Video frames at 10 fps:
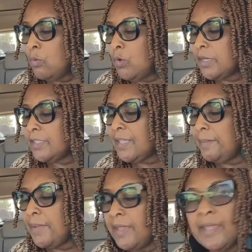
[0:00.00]
What does
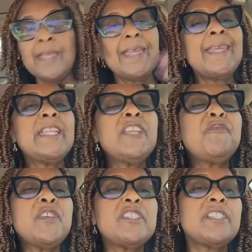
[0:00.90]
that mean?
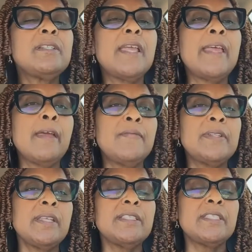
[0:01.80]
Inefficient
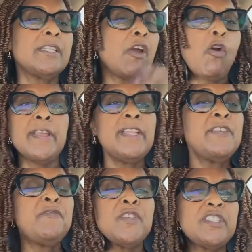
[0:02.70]
evidence or
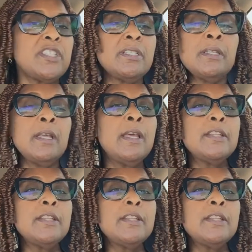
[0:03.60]
inefficient